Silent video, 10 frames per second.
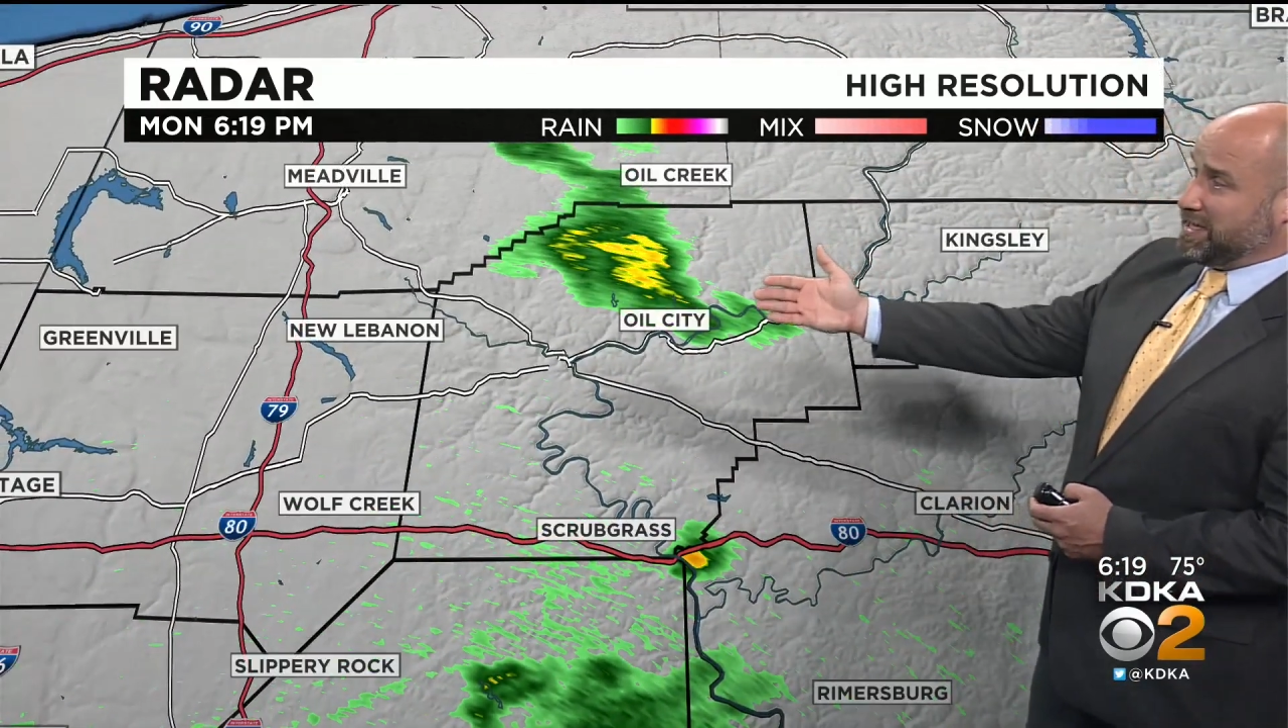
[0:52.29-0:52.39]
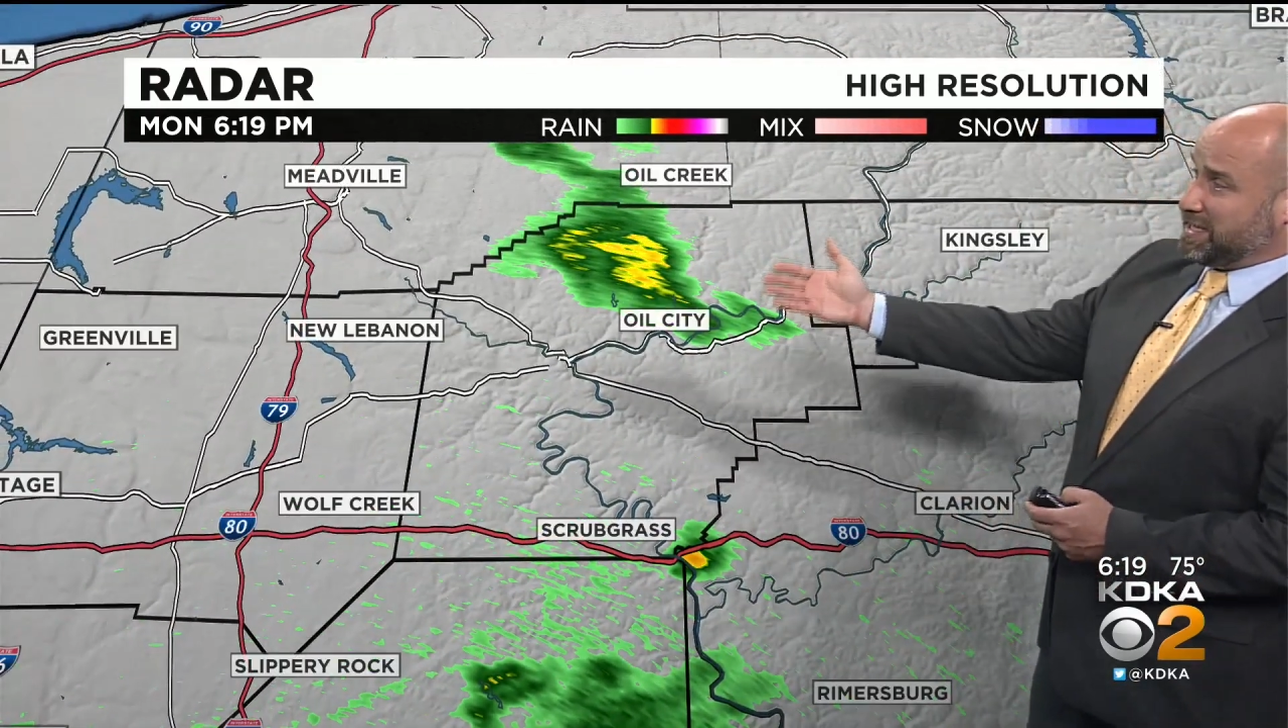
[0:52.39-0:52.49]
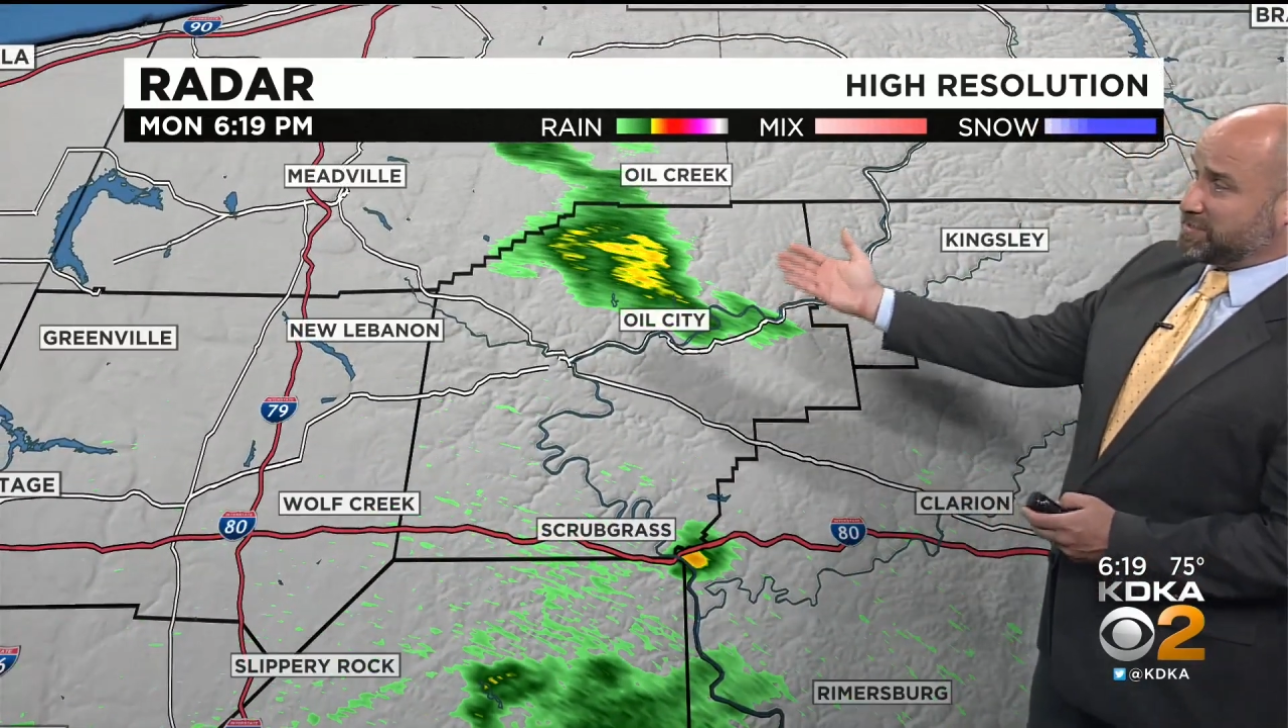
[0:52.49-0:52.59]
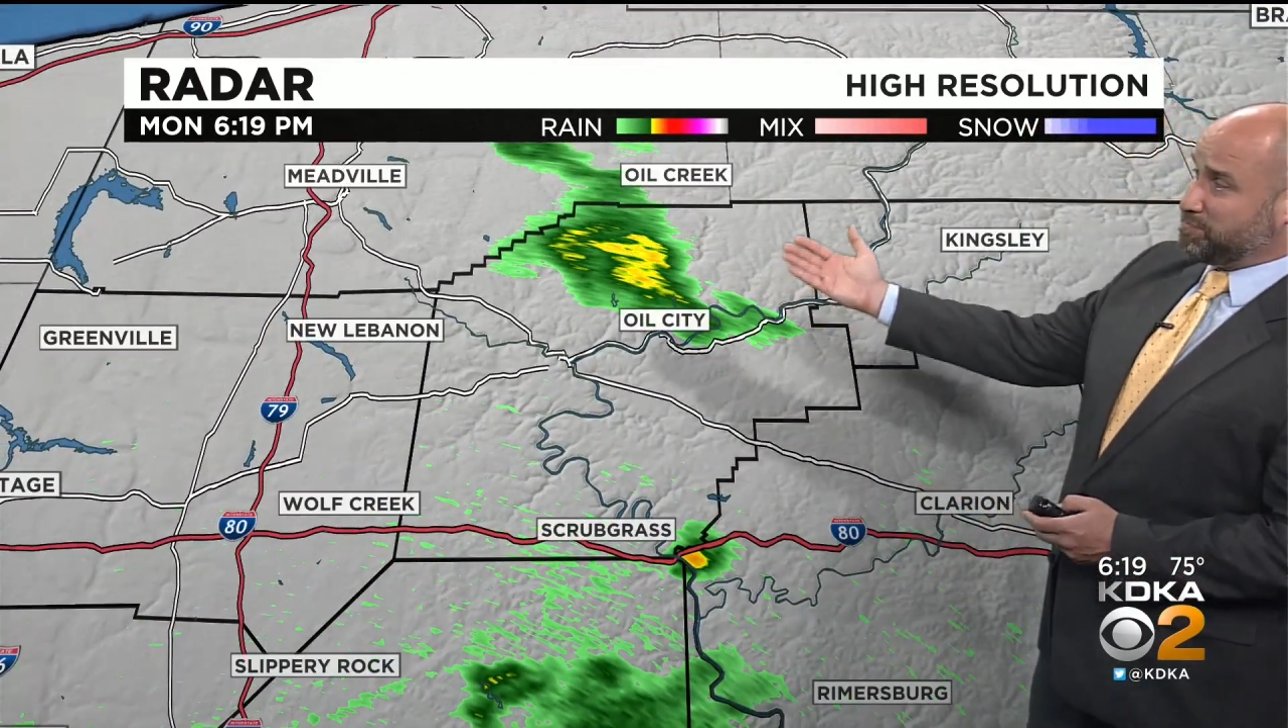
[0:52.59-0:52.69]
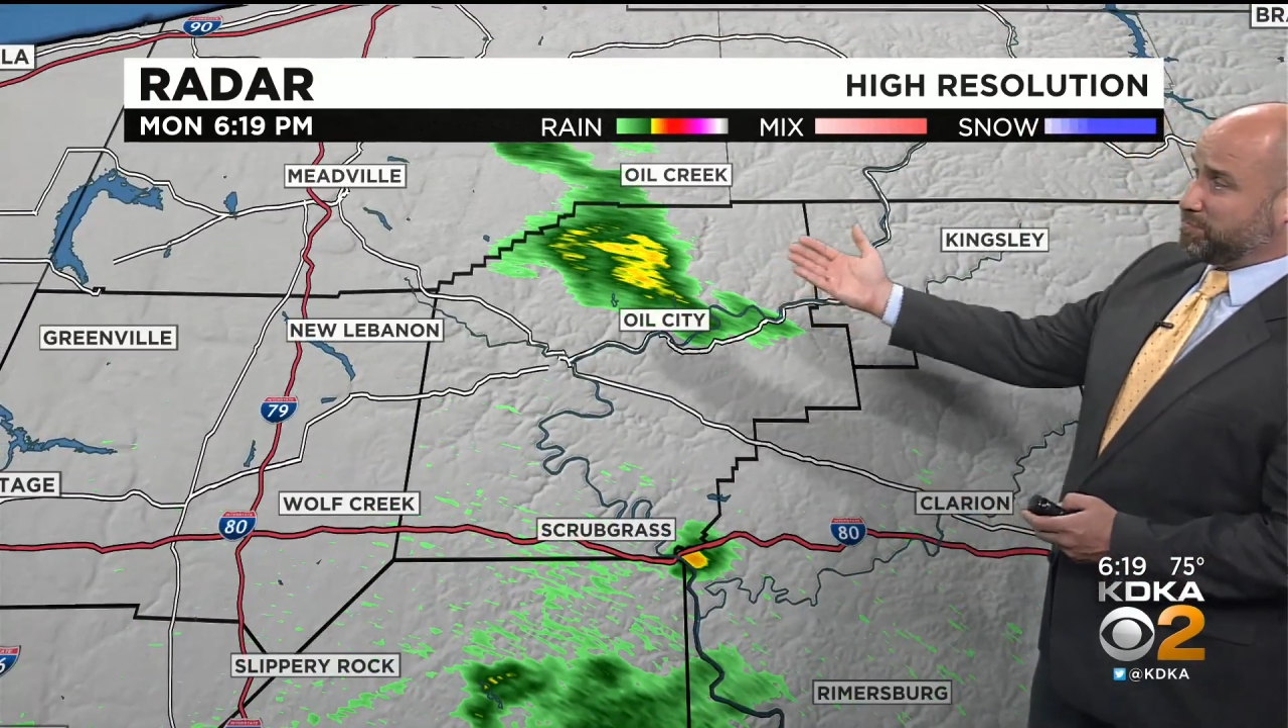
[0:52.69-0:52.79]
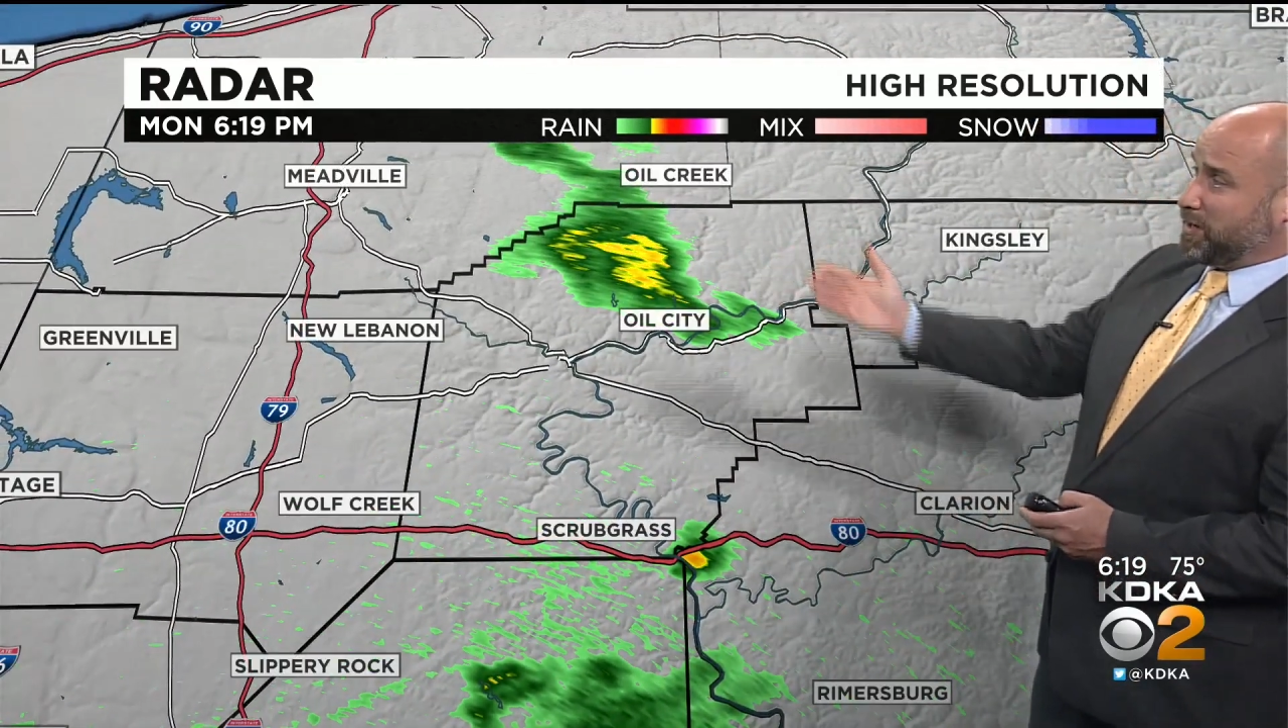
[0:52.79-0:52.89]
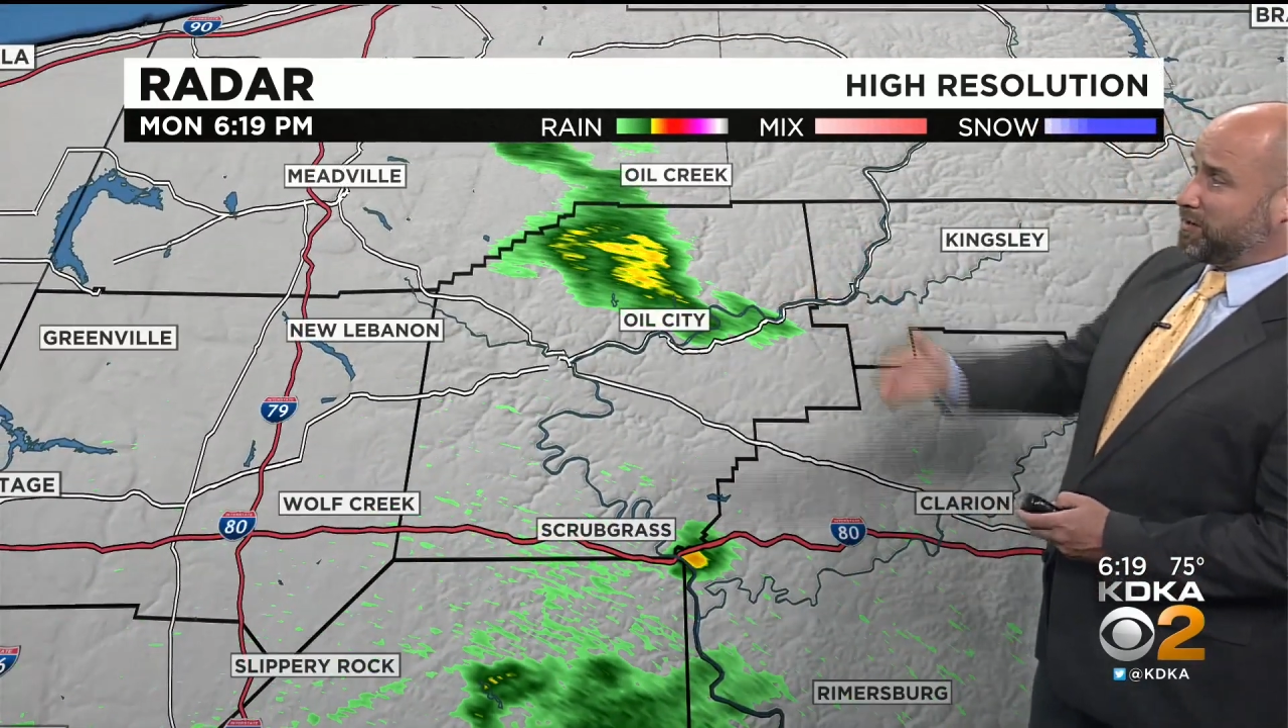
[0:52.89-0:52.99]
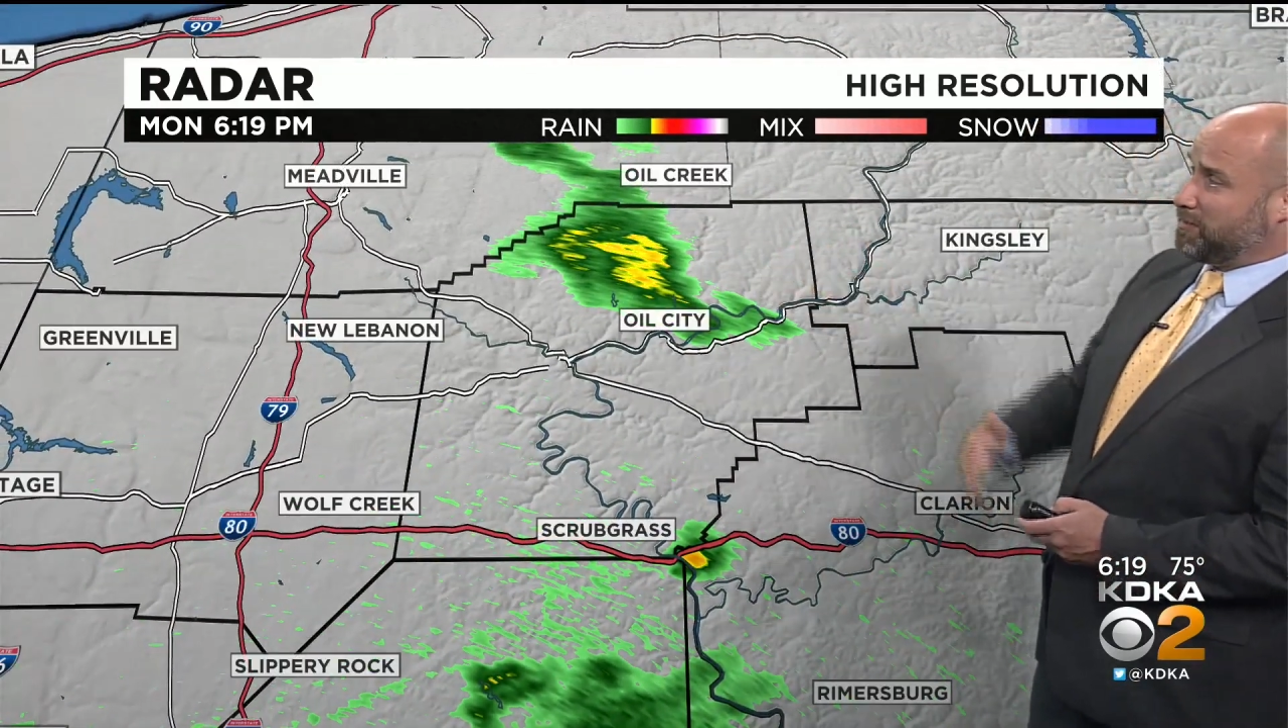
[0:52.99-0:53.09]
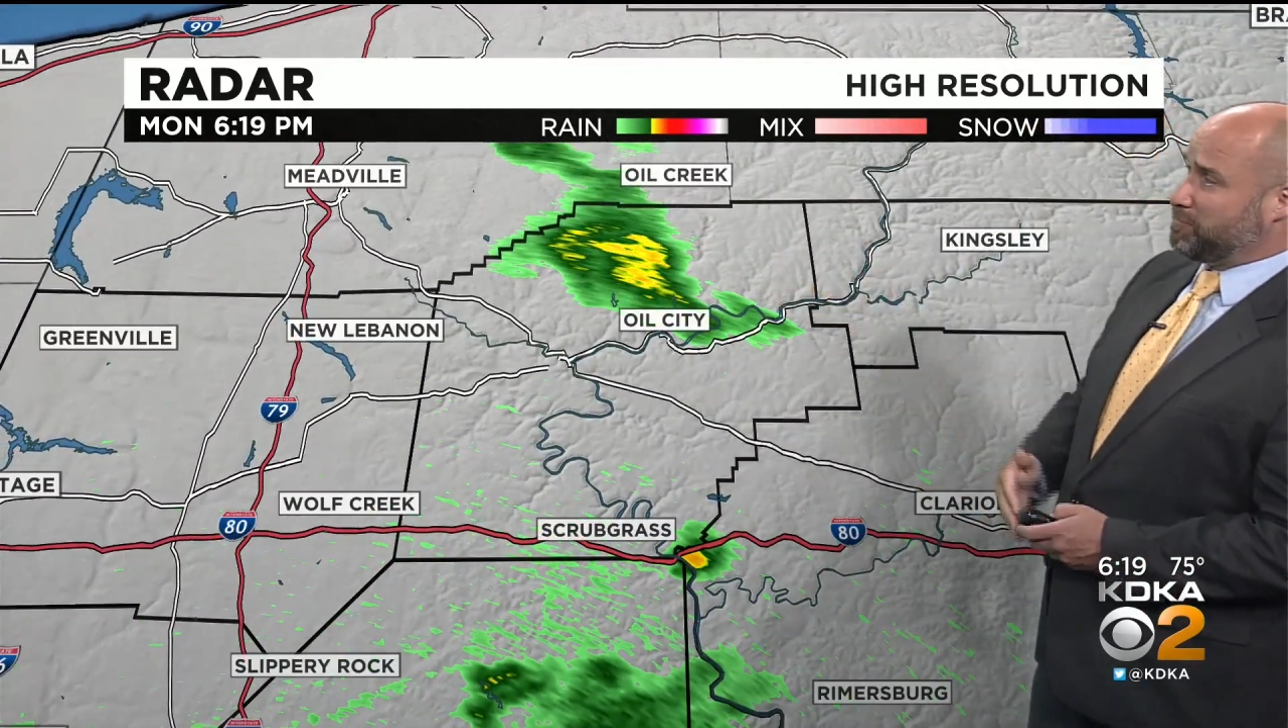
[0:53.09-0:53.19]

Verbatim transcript: that's uh,